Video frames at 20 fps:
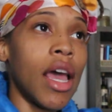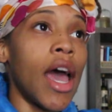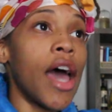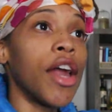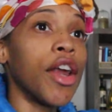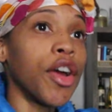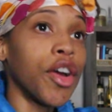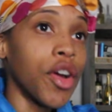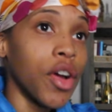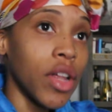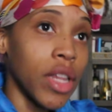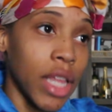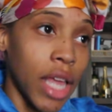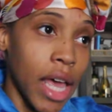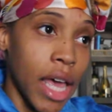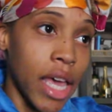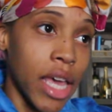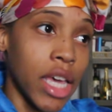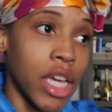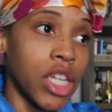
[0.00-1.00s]
at an early
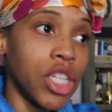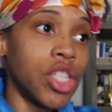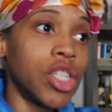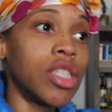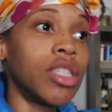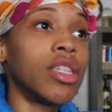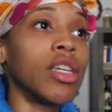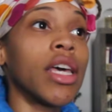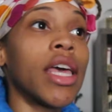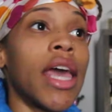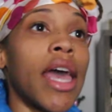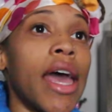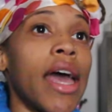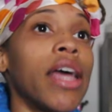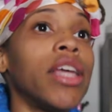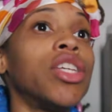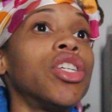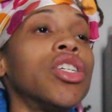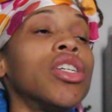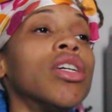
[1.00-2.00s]
age to
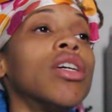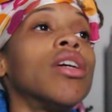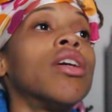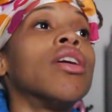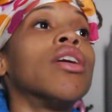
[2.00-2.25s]
catch